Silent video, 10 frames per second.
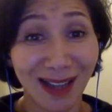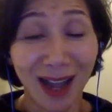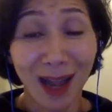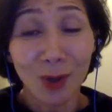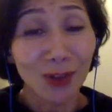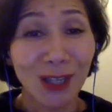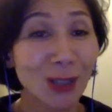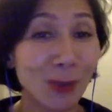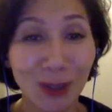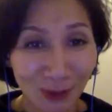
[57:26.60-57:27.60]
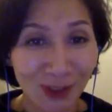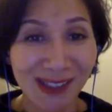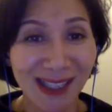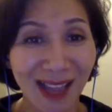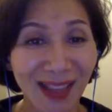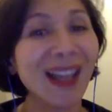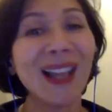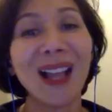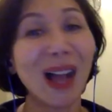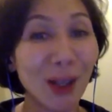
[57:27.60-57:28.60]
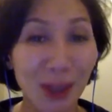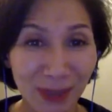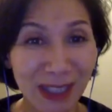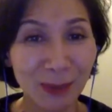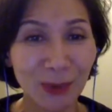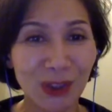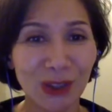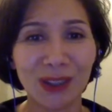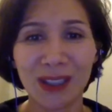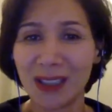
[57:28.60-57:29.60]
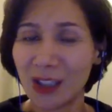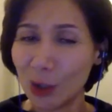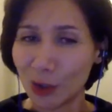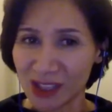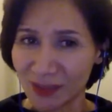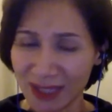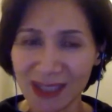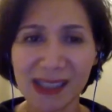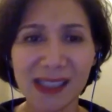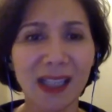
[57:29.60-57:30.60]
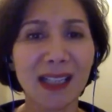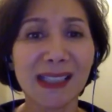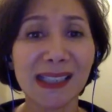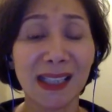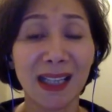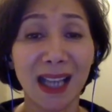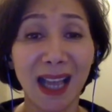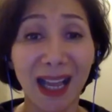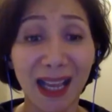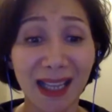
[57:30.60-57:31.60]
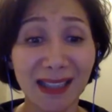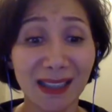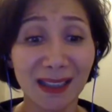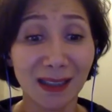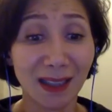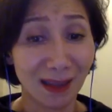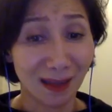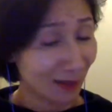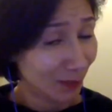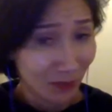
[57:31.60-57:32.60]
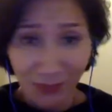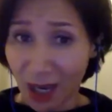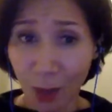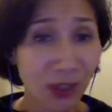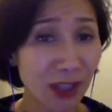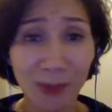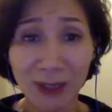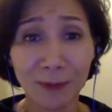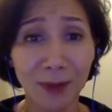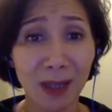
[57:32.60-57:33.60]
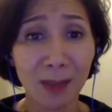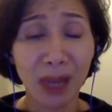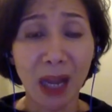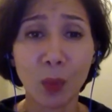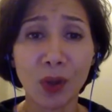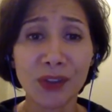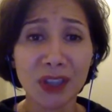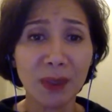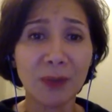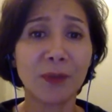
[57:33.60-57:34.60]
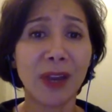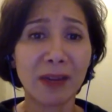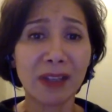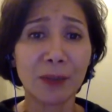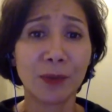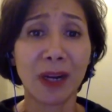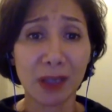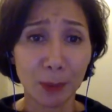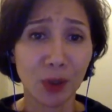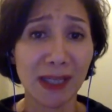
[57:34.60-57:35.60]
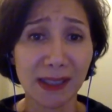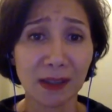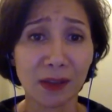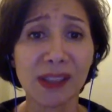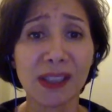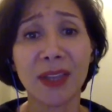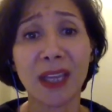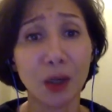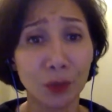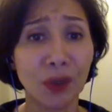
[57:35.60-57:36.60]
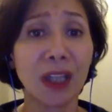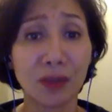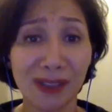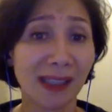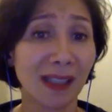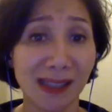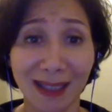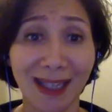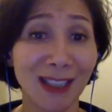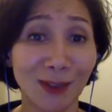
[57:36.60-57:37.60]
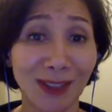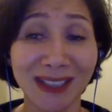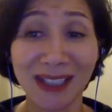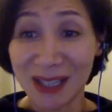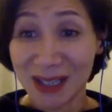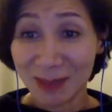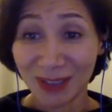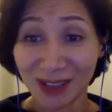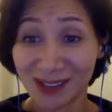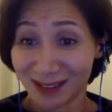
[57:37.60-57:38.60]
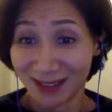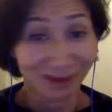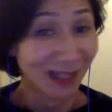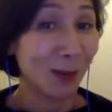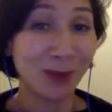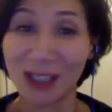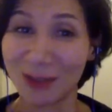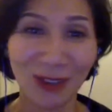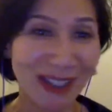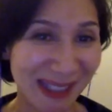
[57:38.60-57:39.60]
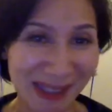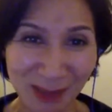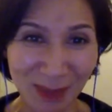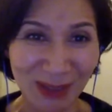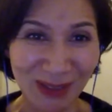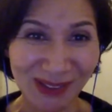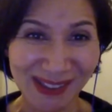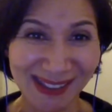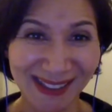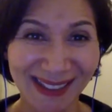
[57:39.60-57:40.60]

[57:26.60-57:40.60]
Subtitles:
I'm not the only one who feels like that. Other people do. Lots of insights, and I want it to be fun, but I want it to be very, very practical. So there are real results at the end of it, because I would love great testimonials.